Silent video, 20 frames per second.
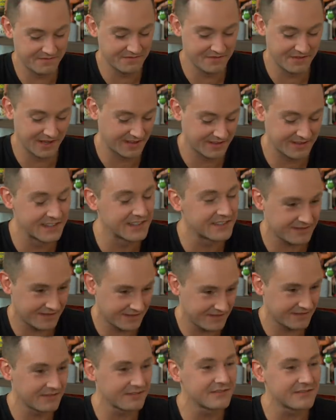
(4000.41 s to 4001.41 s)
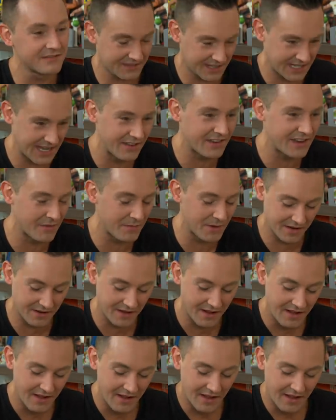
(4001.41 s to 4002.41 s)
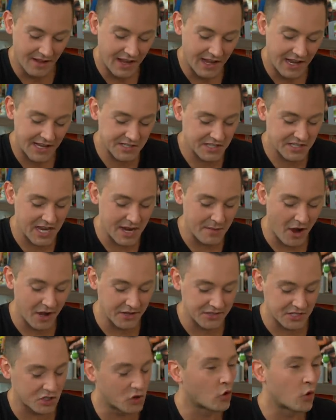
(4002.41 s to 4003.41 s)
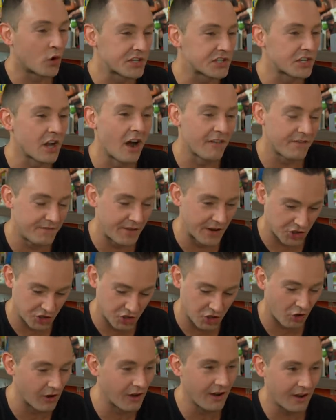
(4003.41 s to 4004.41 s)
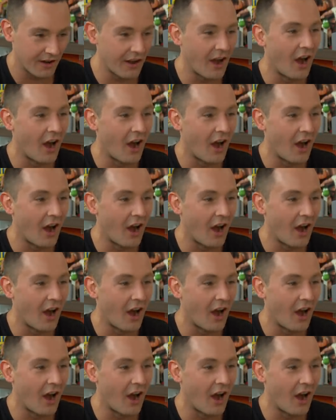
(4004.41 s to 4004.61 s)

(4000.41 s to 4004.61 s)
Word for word: Like, the, give me, he's the same odds as Christoph Ventura.